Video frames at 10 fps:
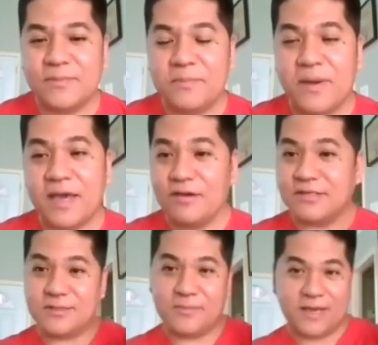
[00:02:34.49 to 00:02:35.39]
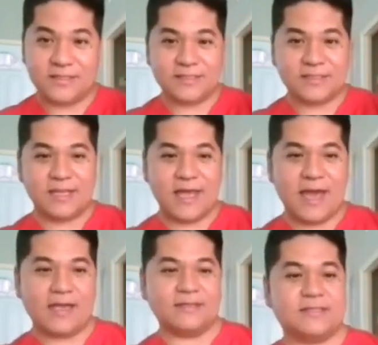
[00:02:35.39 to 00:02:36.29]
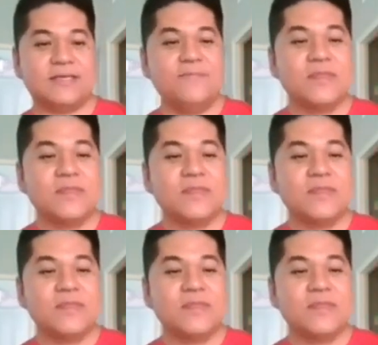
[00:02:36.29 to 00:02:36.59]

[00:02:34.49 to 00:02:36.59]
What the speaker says: by your sebaceous gland.